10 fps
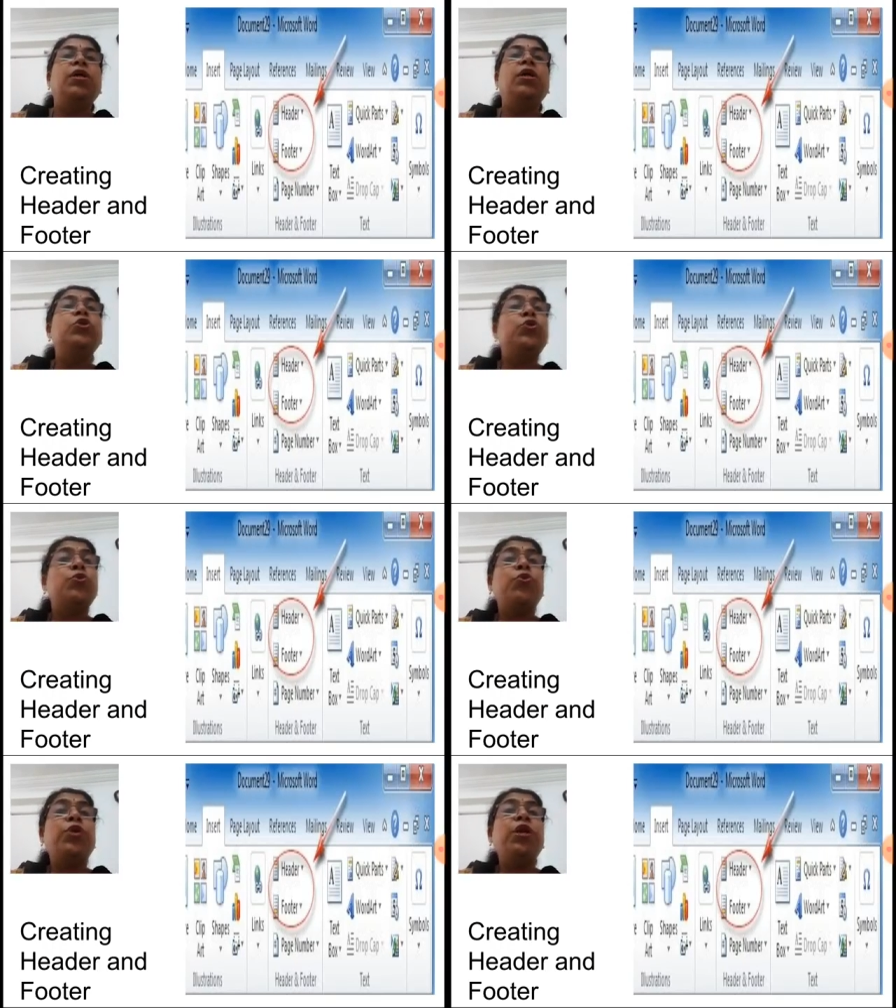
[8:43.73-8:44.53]

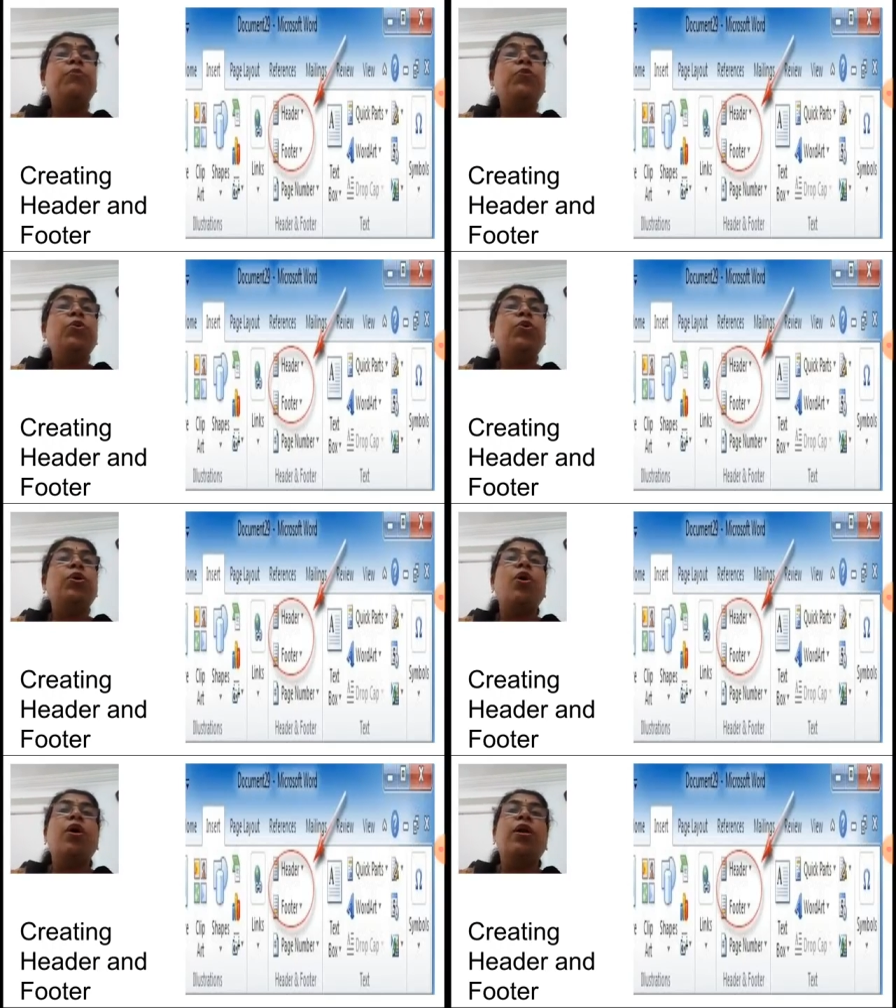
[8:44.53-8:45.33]
story book
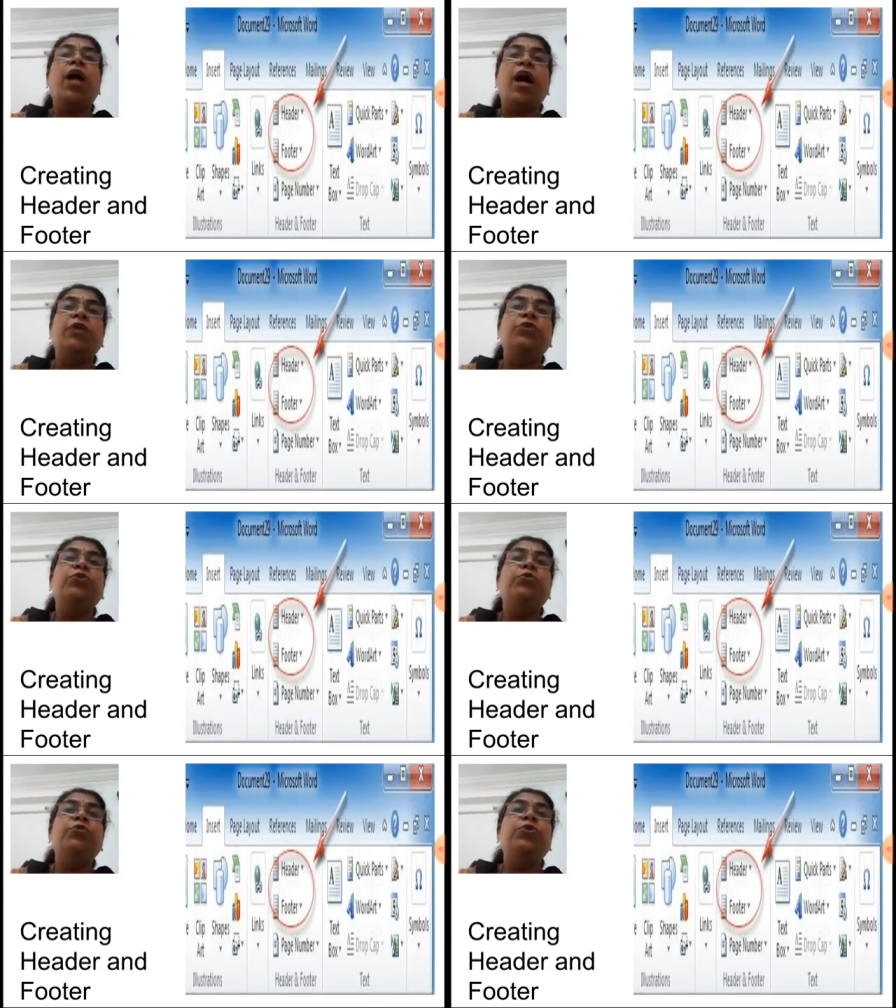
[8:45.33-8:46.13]
or
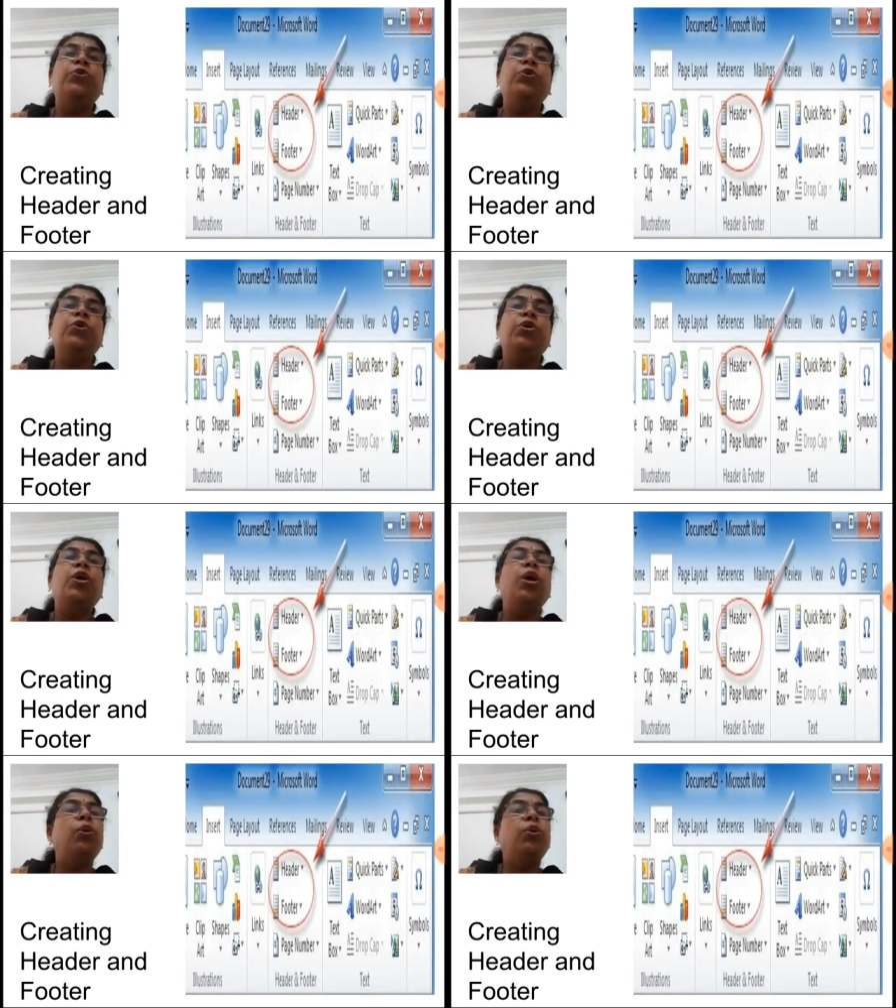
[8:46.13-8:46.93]
cartoon book?
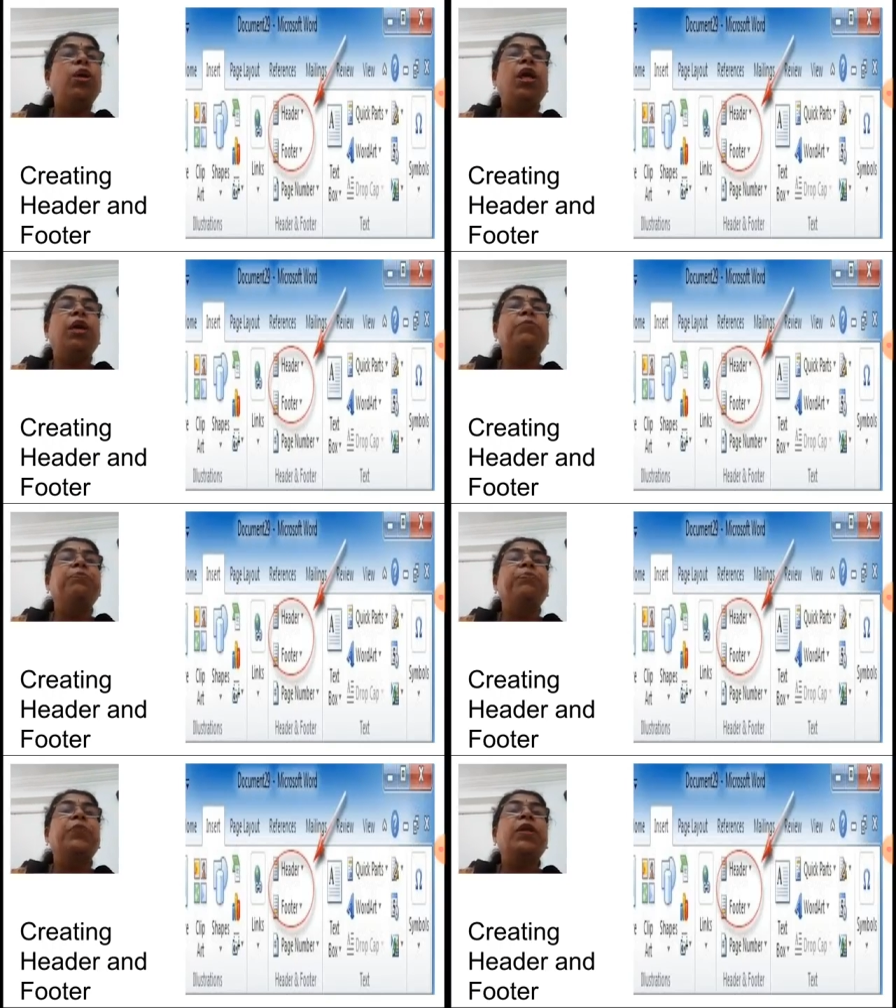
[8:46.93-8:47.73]
Okay,
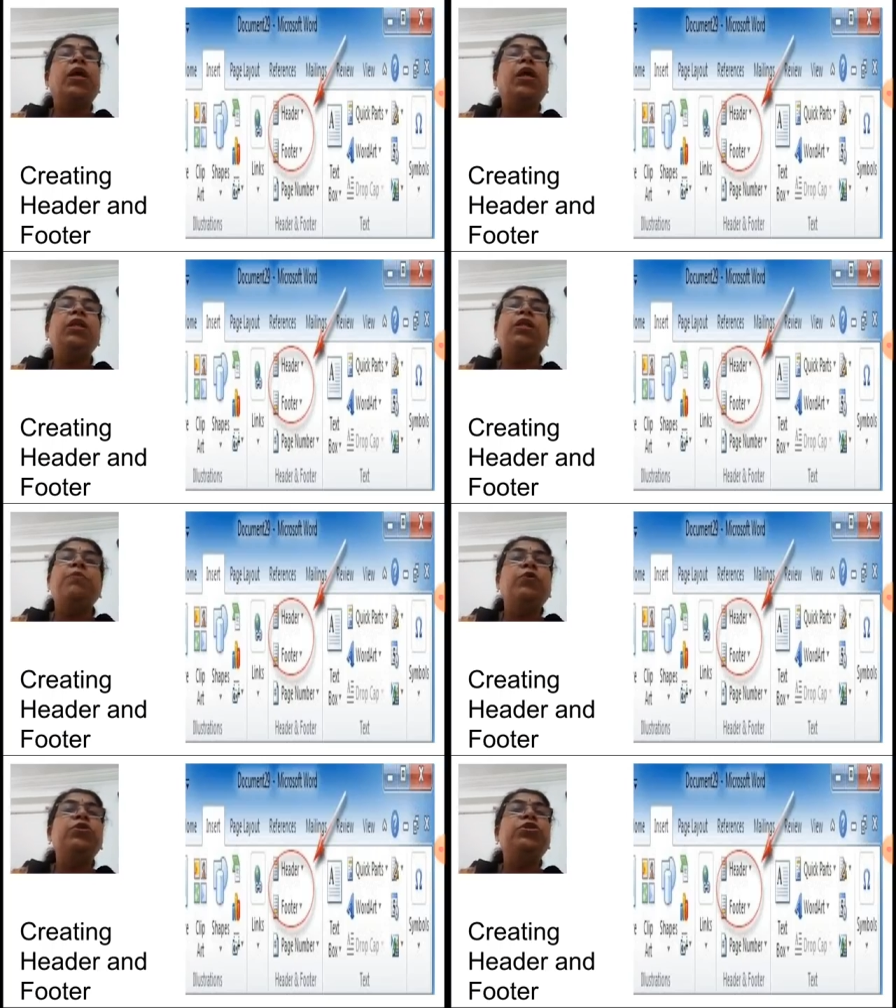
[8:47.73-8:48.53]
in the
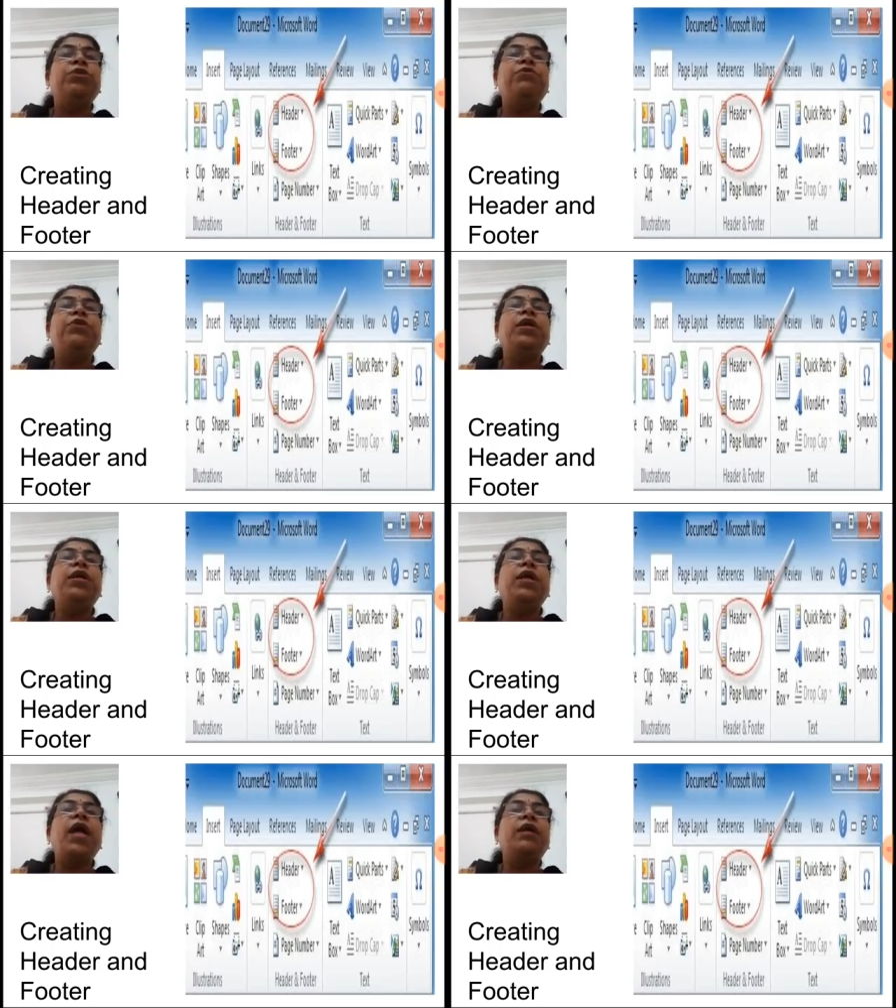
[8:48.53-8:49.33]
book
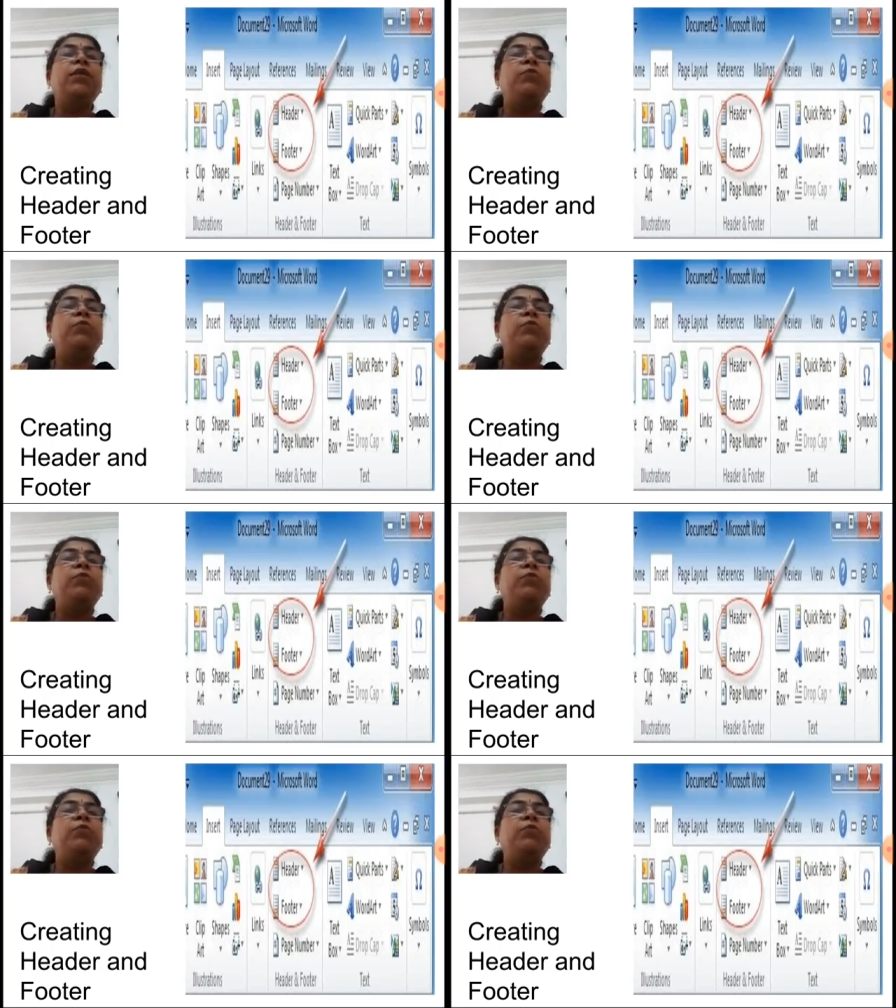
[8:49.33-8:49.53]
generally at the